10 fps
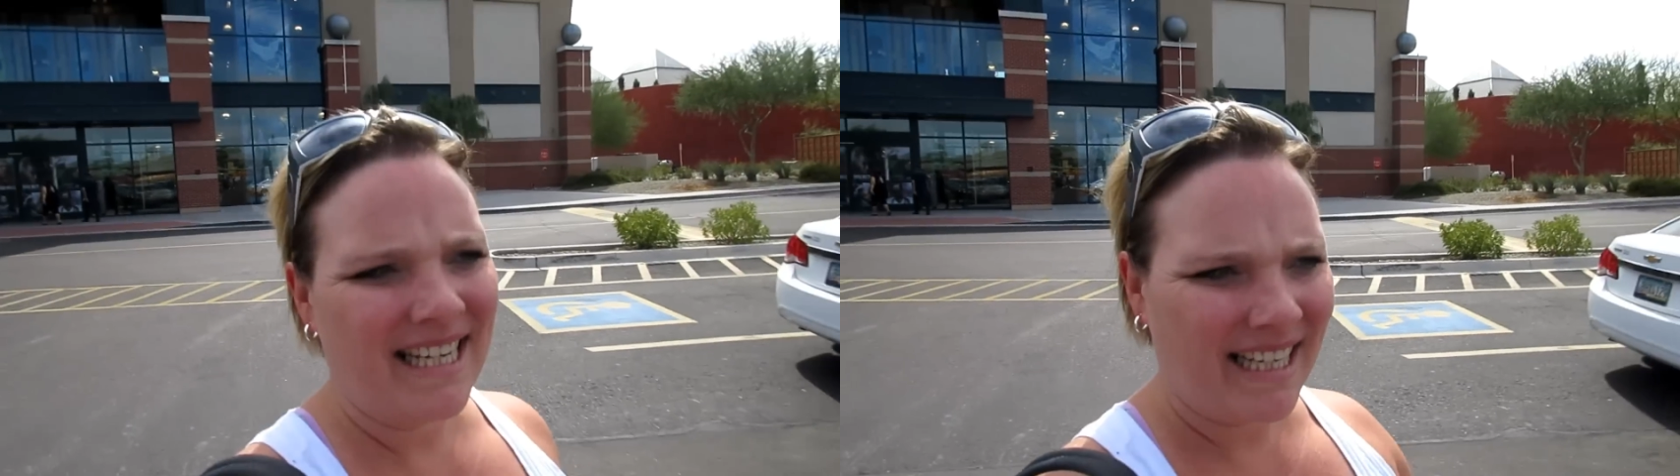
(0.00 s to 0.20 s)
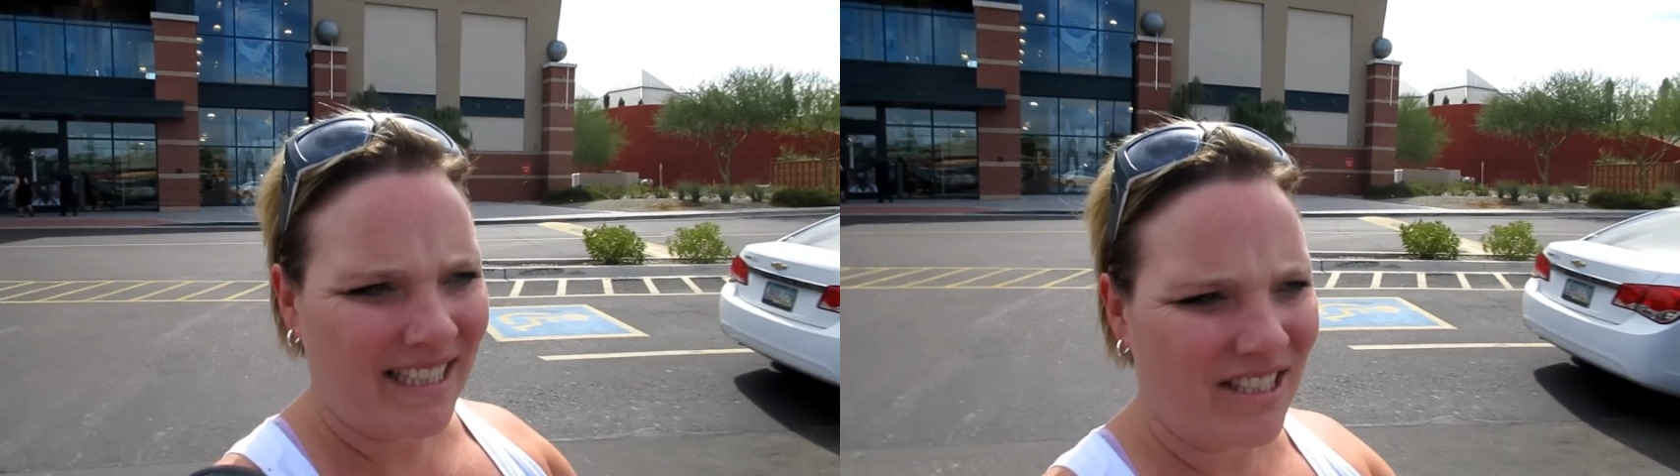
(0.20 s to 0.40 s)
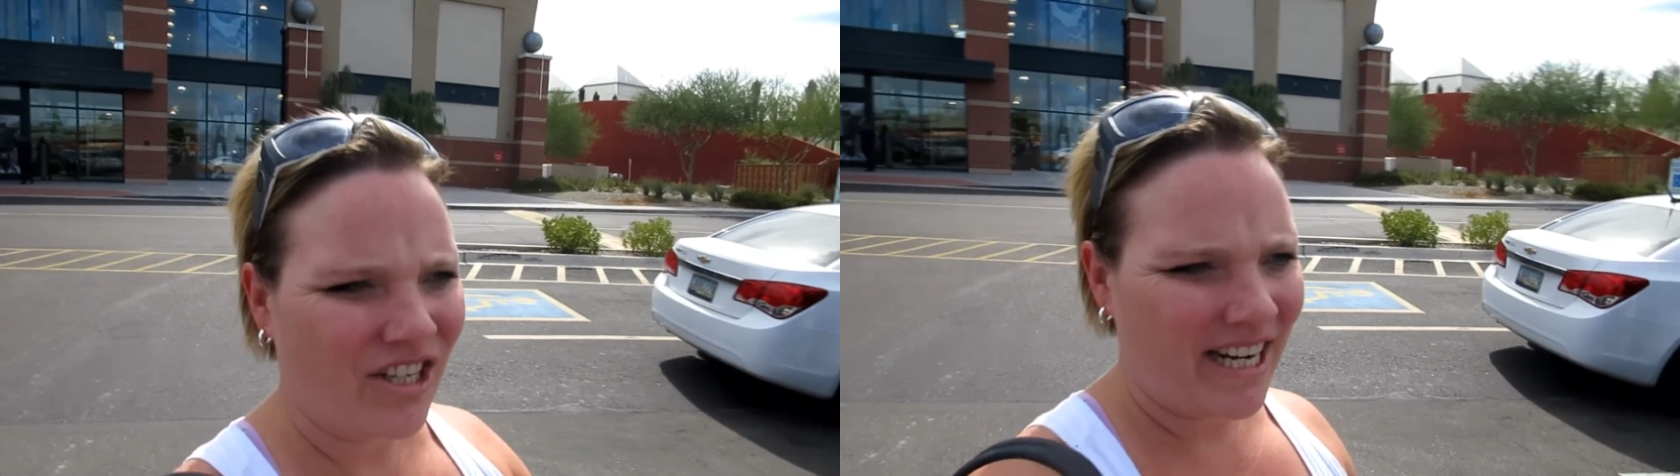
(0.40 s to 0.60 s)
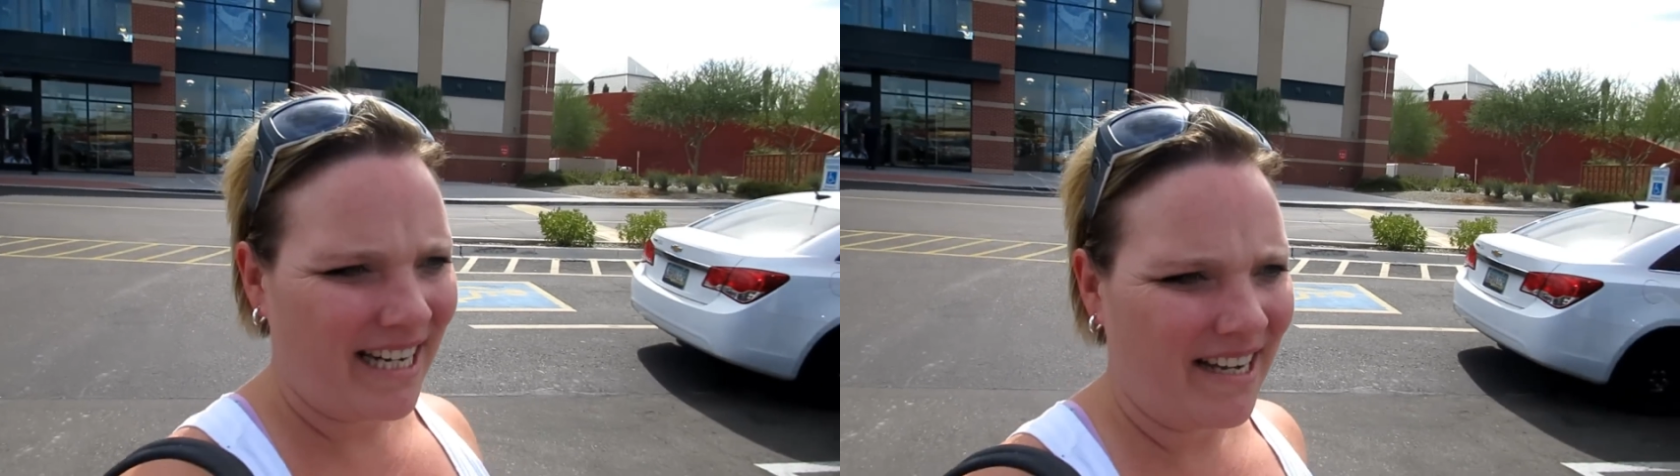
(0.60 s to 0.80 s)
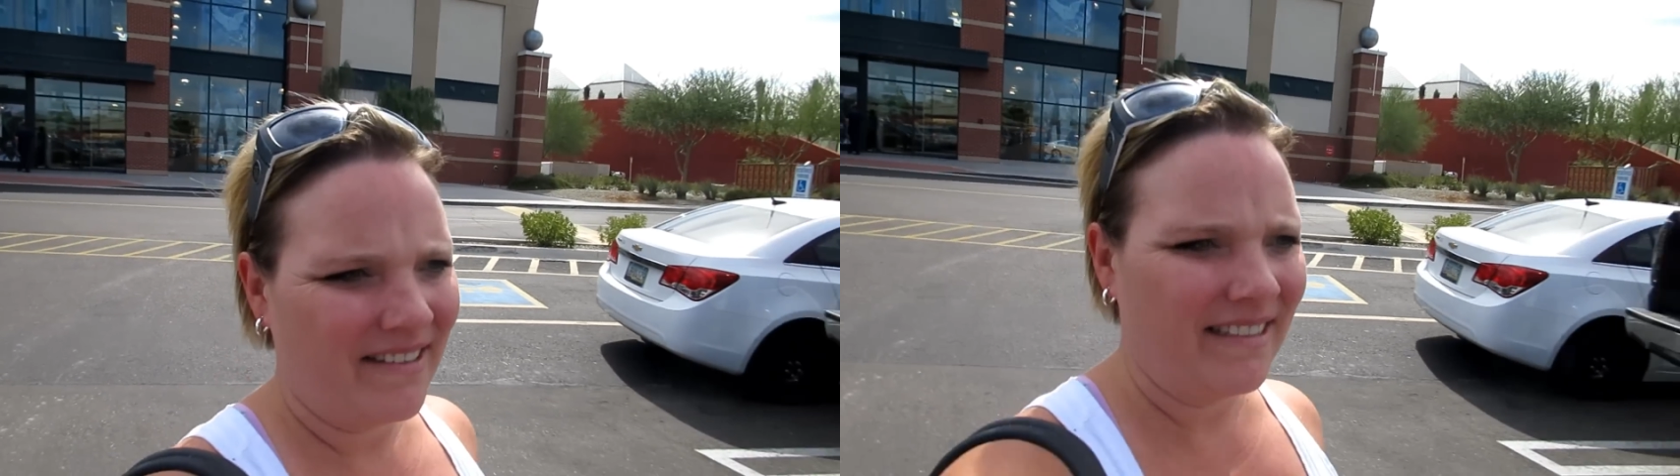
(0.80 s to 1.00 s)
Dad had to try
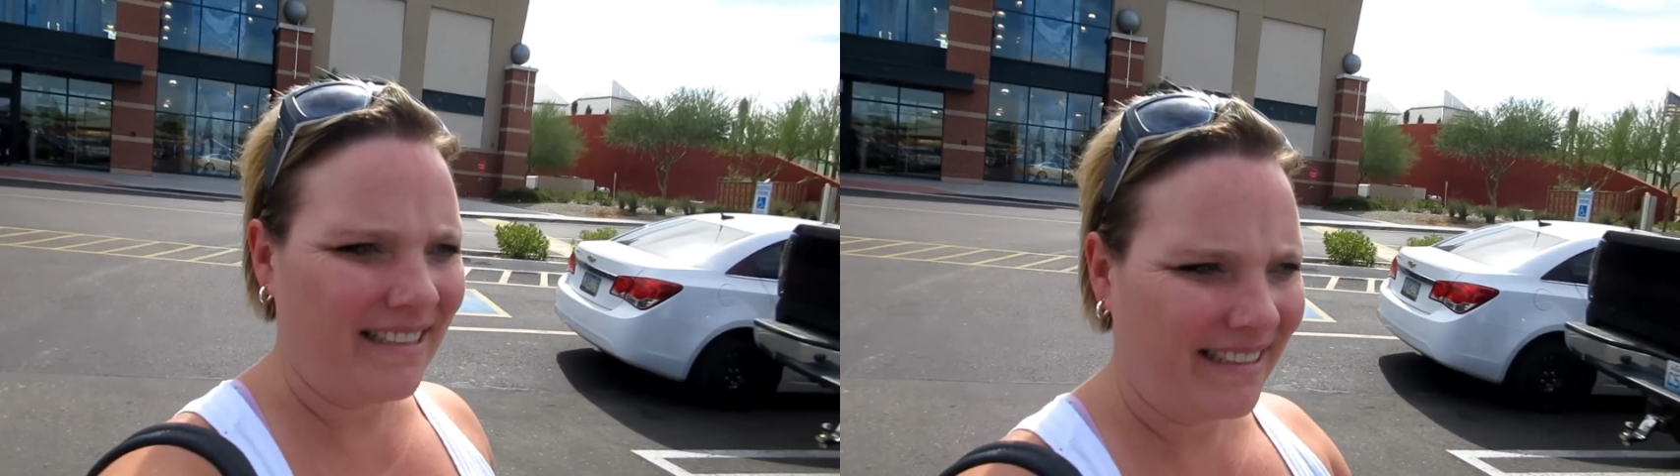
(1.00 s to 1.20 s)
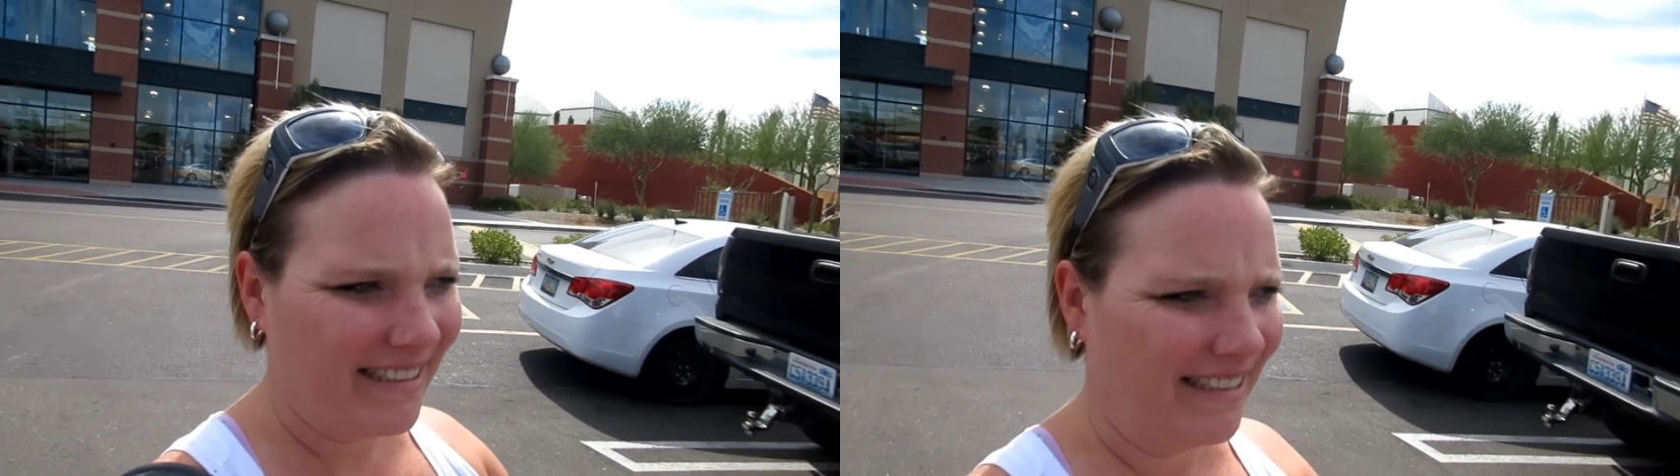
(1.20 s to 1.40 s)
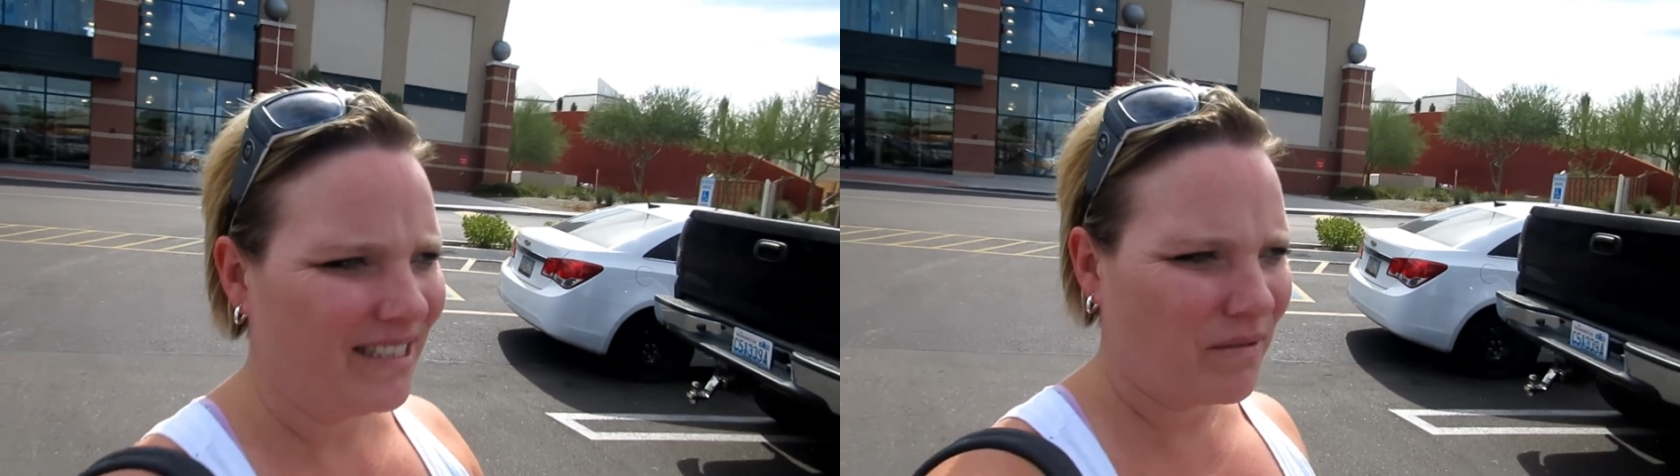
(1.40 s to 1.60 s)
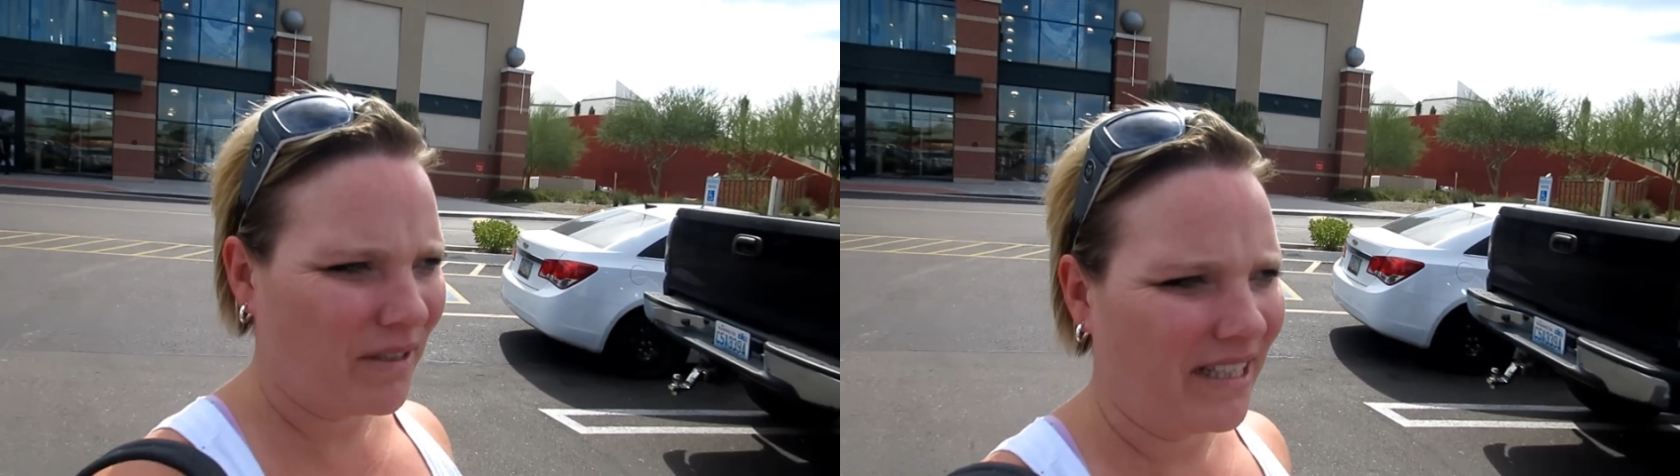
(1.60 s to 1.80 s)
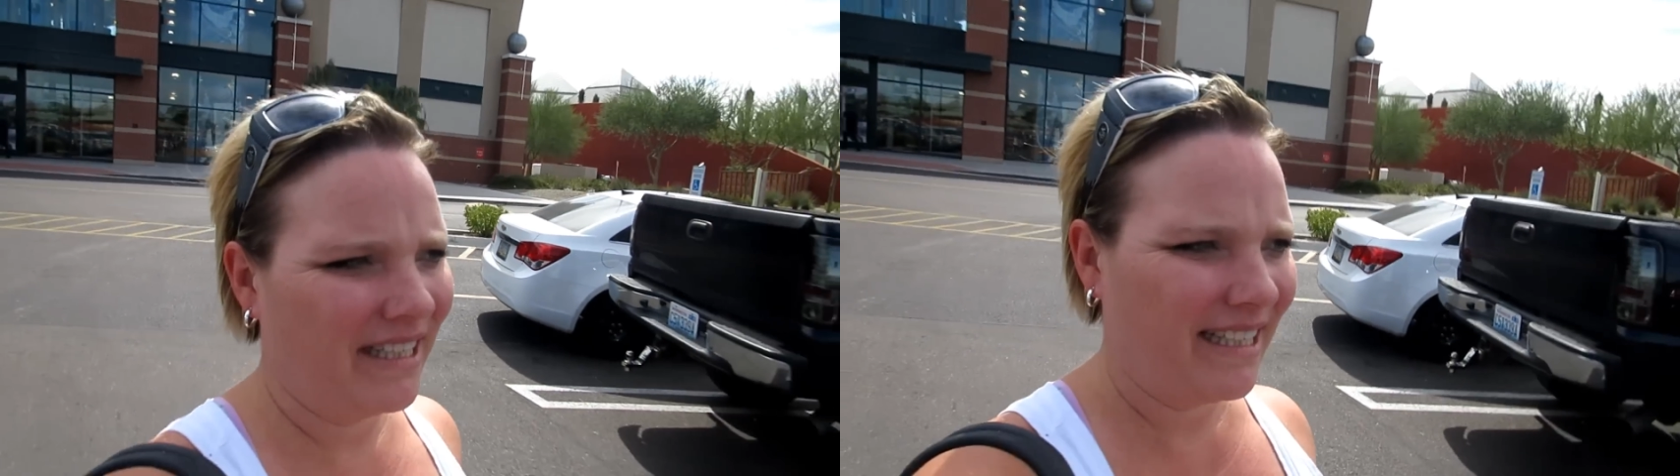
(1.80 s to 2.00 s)
it out. It's
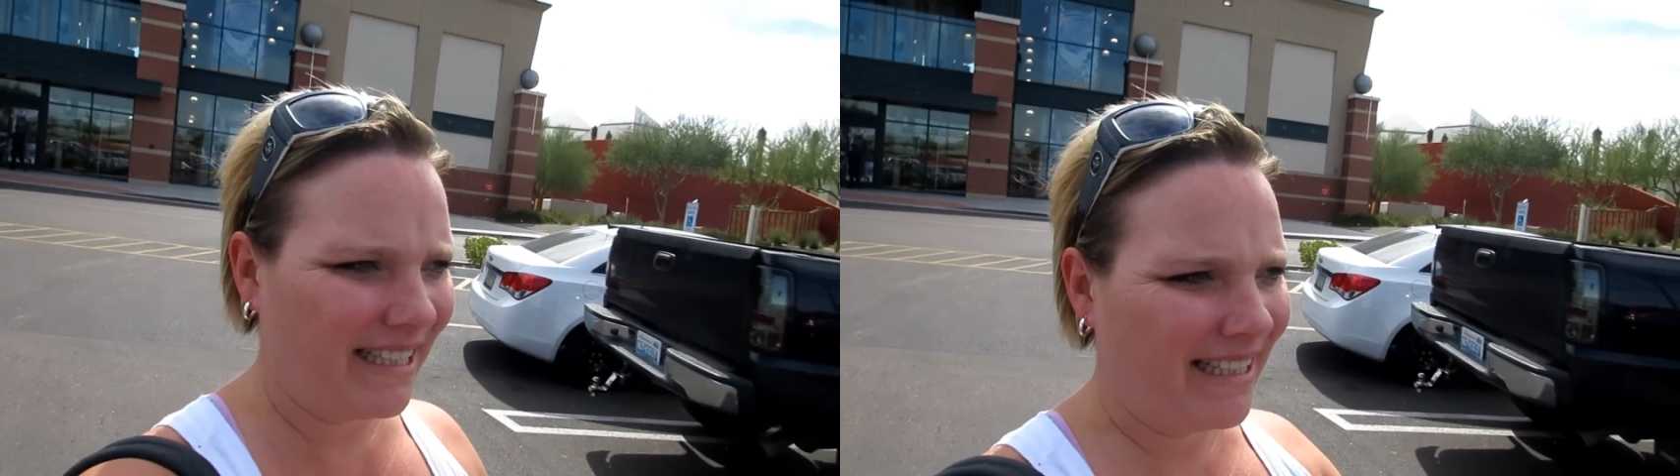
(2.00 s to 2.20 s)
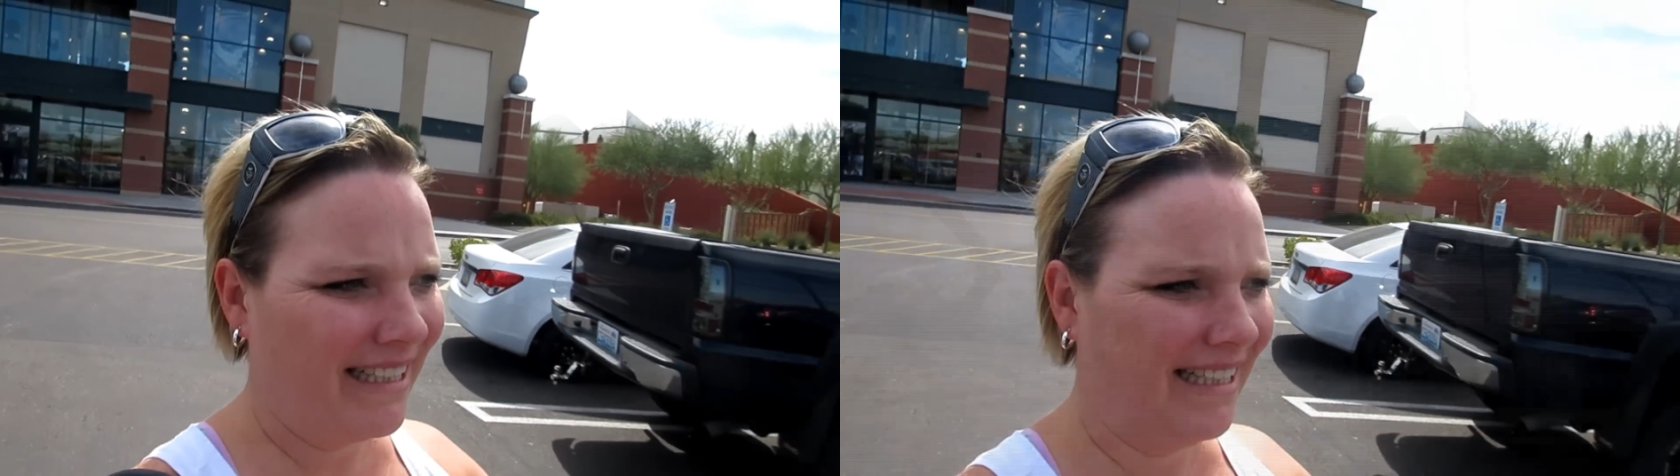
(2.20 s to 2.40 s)
working good